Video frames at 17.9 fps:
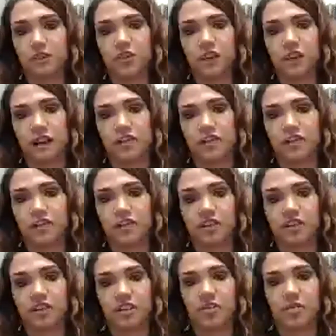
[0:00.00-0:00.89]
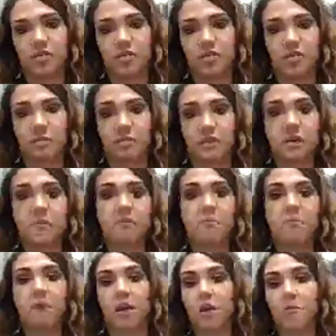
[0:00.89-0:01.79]
They're challenging you to be
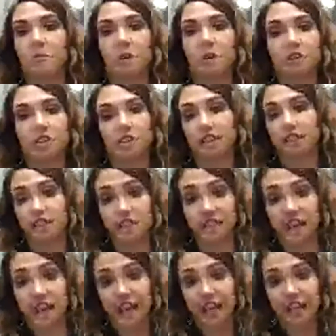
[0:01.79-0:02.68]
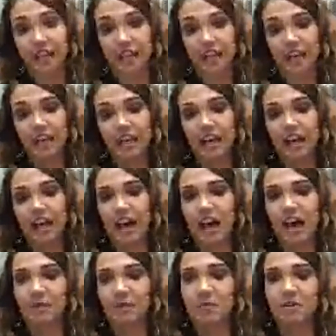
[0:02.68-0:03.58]
a better person every day.
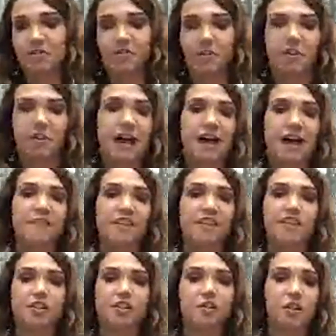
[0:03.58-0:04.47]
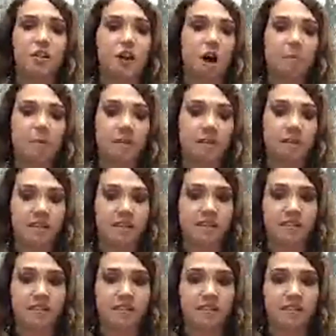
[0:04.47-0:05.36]
If you're having to do the
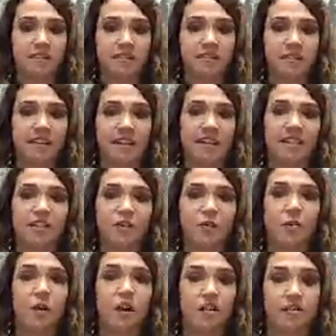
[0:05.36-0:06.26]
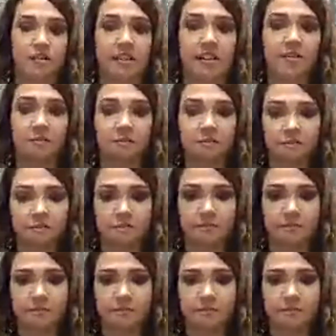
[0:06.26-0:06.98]
opposite, then it's the wrong fit.